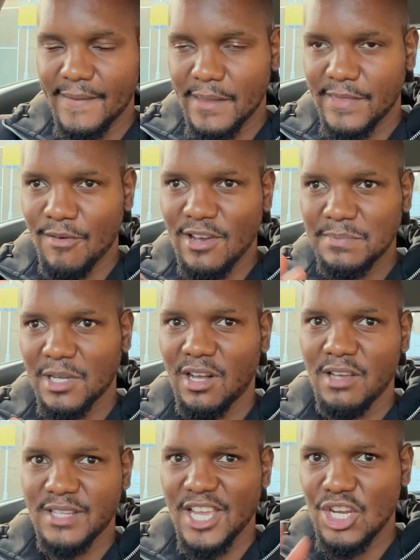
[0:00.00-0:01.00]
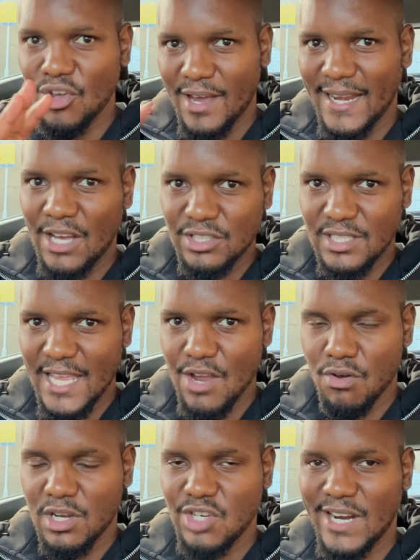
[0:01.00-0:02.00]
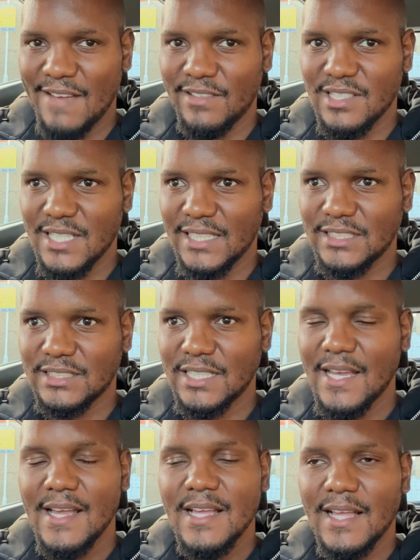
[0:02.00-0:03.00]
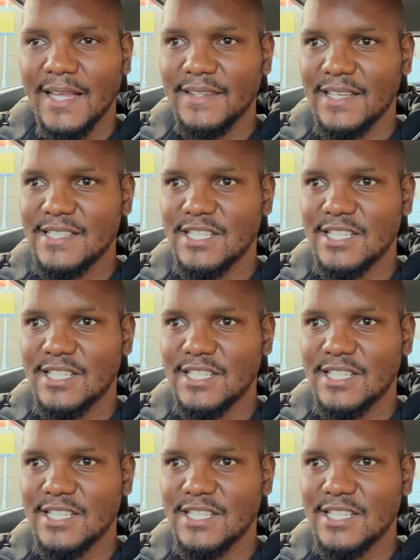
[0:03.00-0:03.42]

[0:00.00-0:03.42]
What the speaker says: There are some cars that you're not allowed to take on a driving test, and these